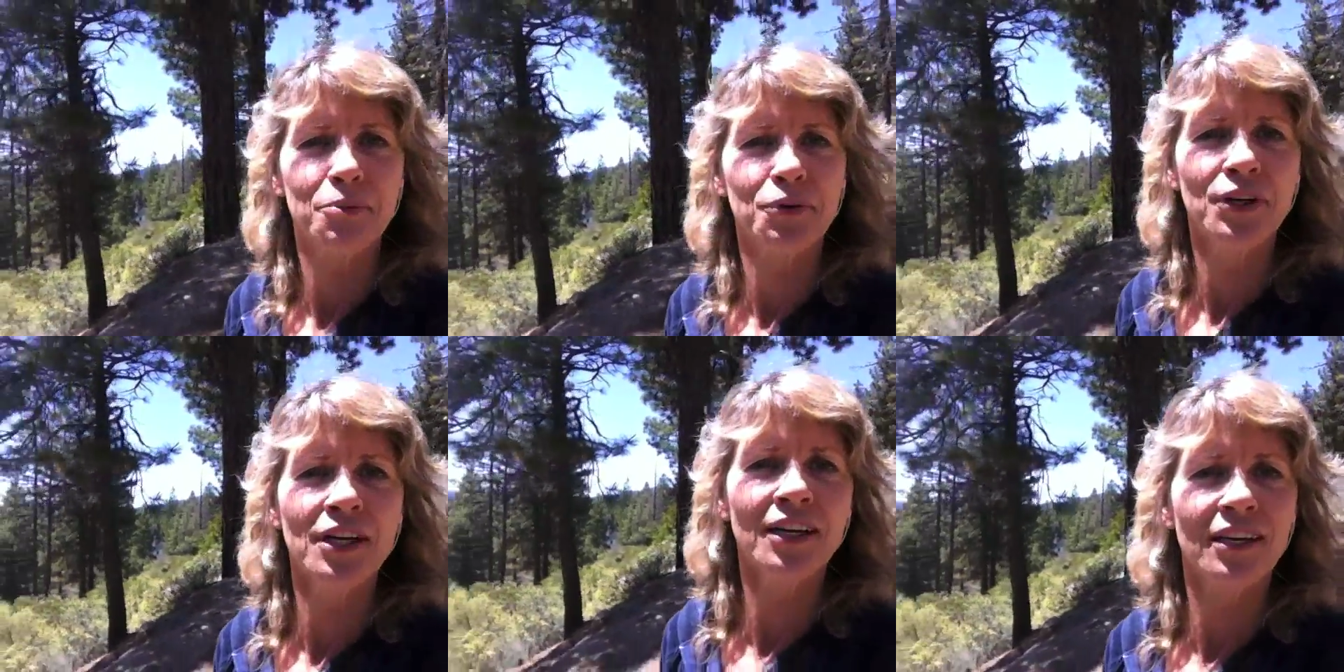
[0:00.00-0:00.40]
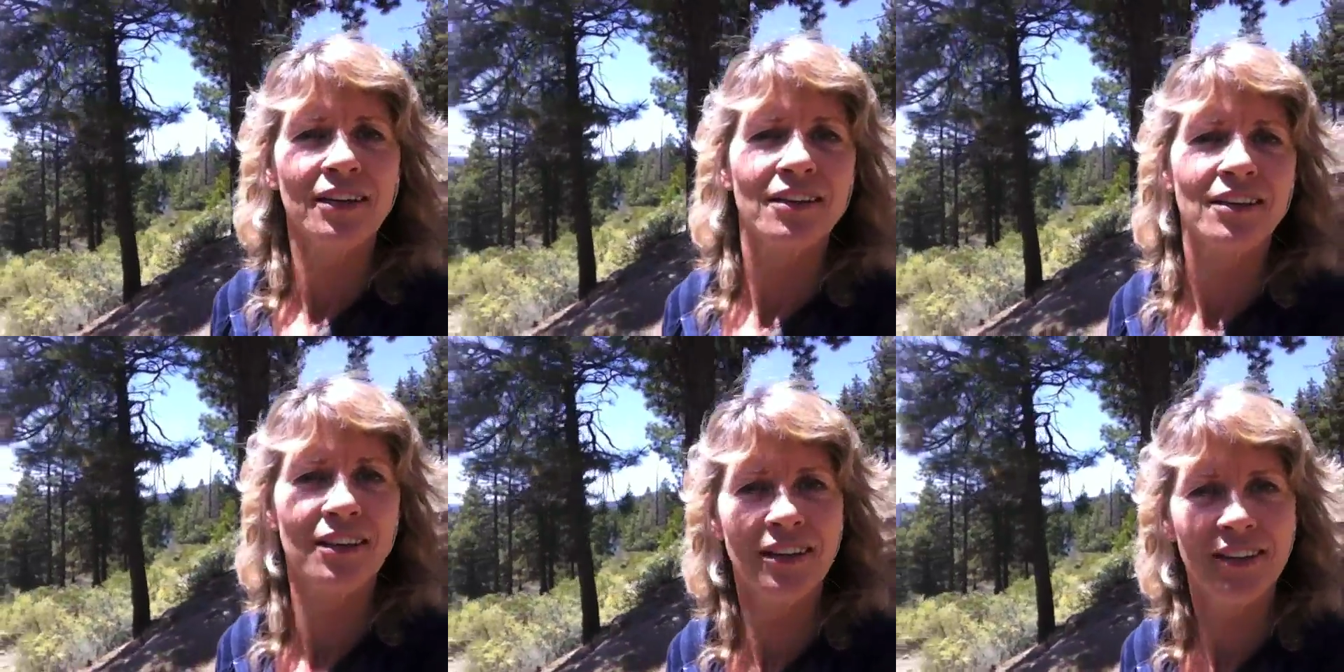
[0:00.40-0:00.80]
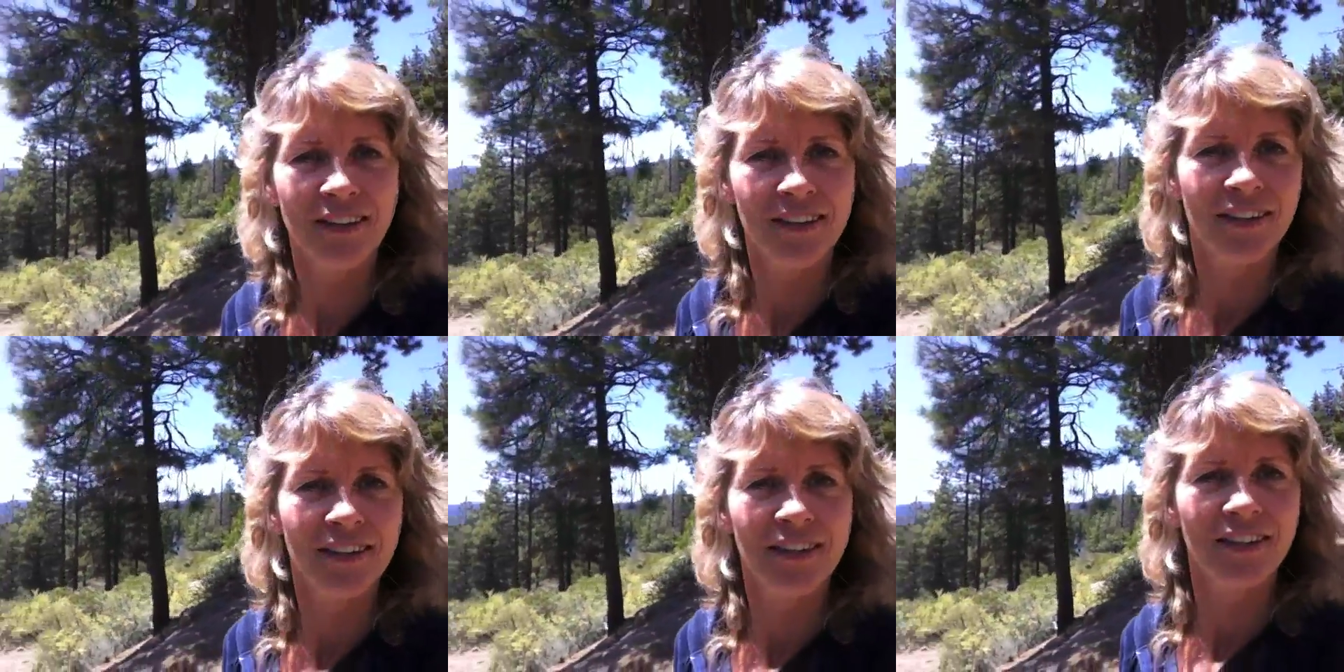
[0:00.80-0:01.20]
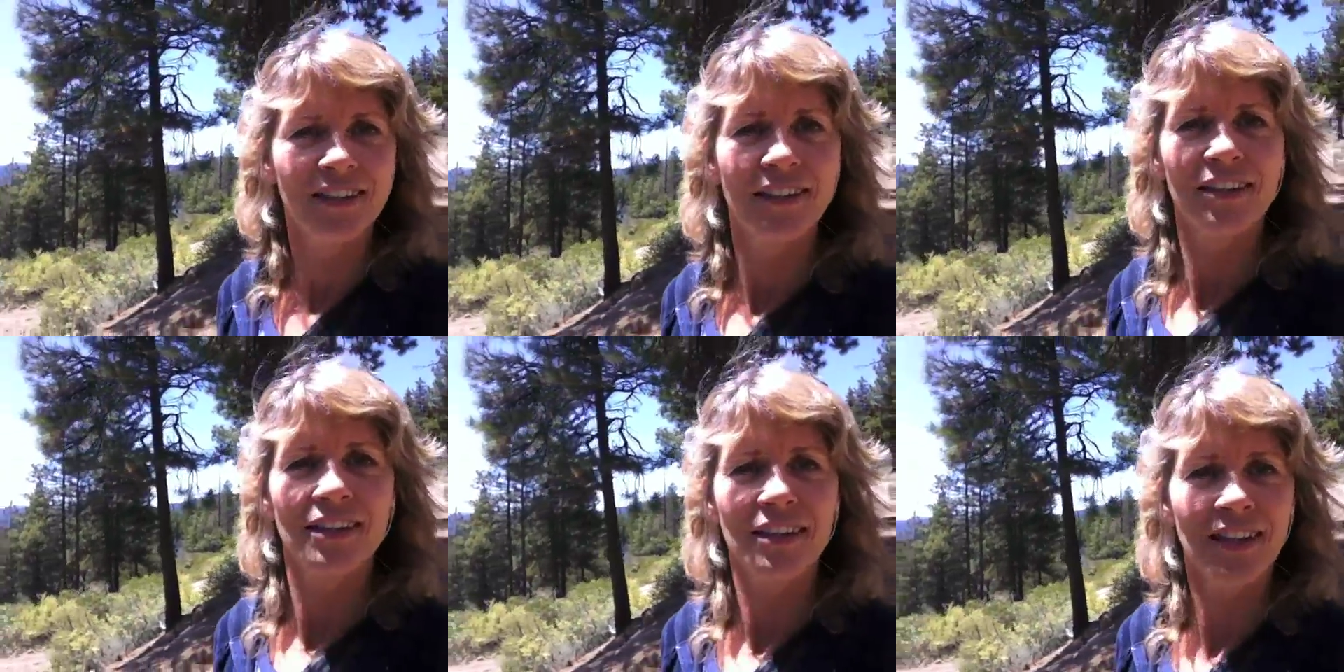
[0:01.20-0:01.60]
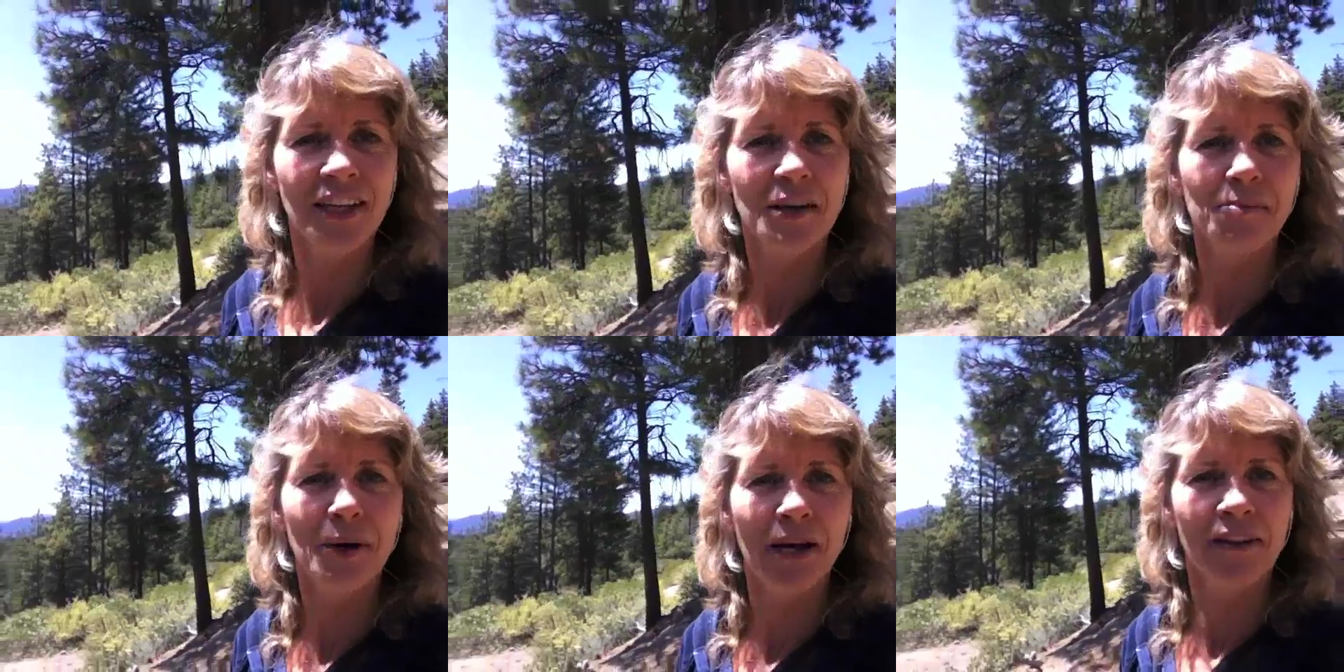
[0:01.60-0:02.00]
Breathe. Think
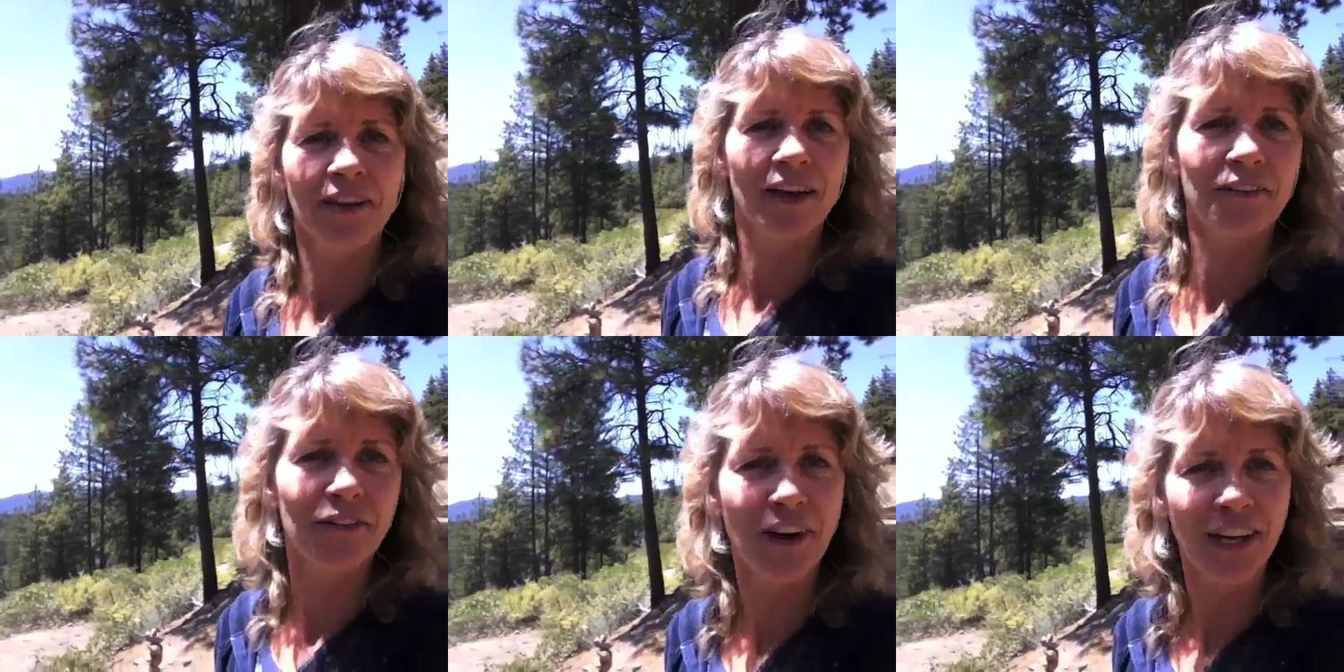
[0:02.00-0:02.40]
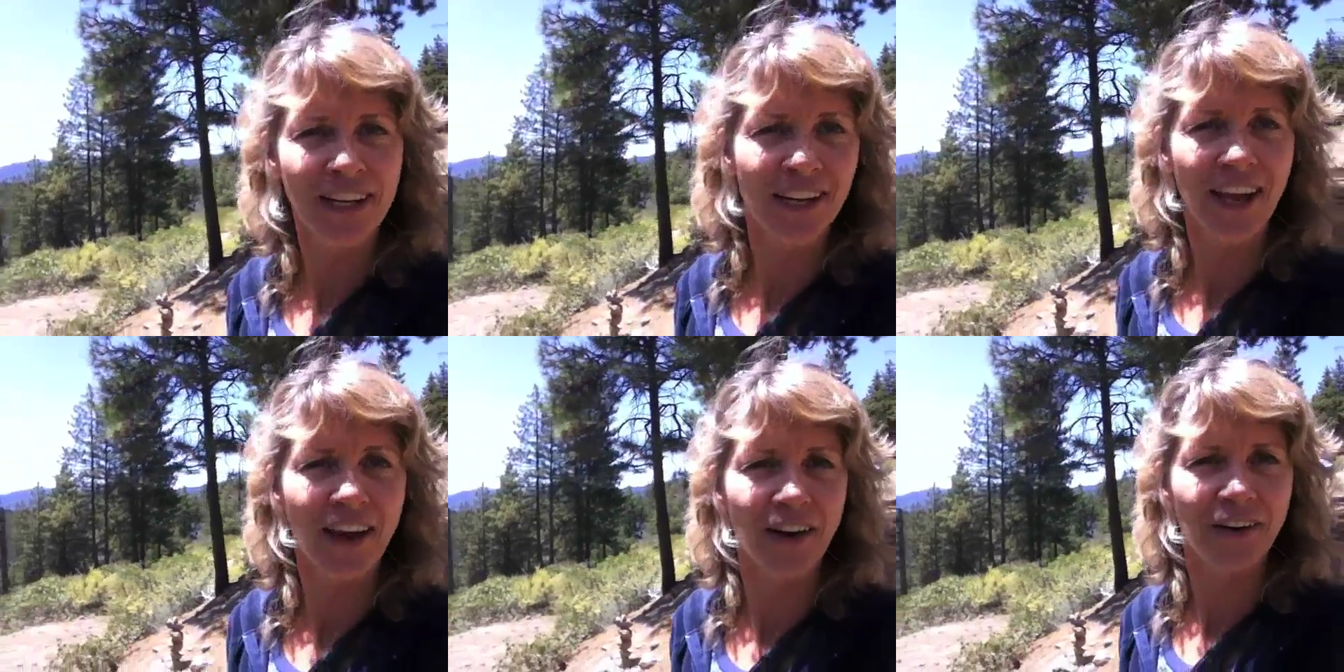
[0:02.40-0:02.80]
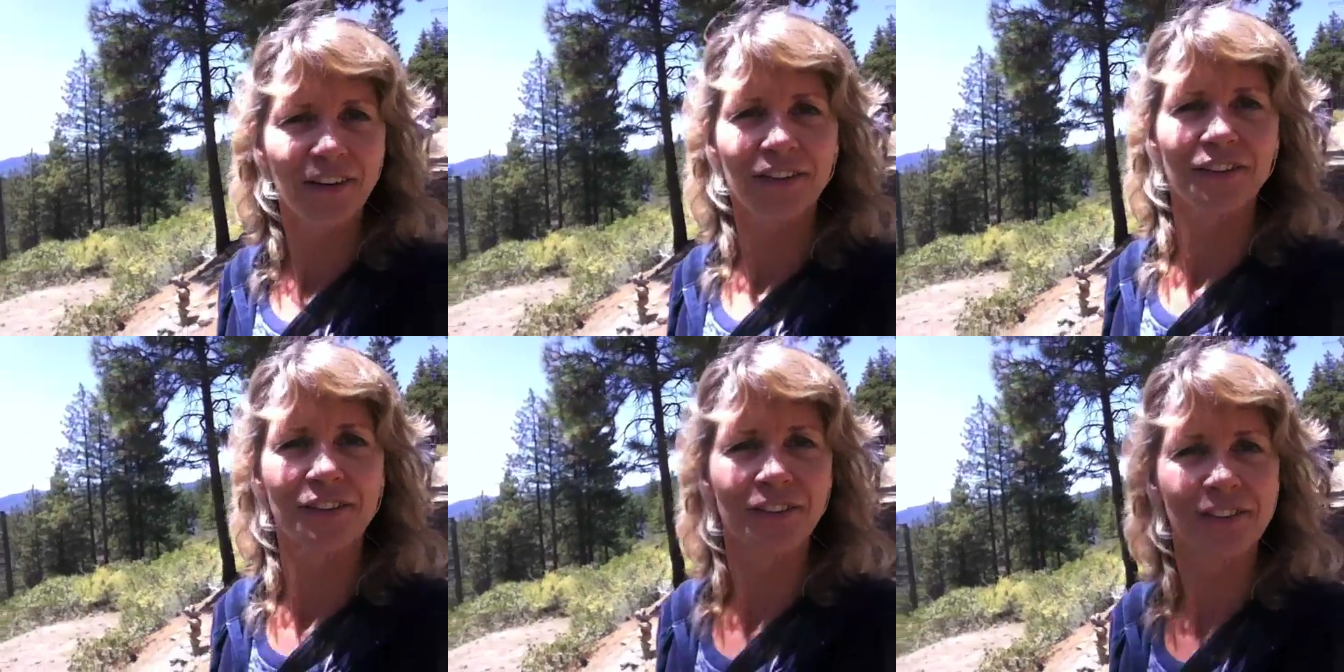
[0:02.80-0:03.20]
about that right now.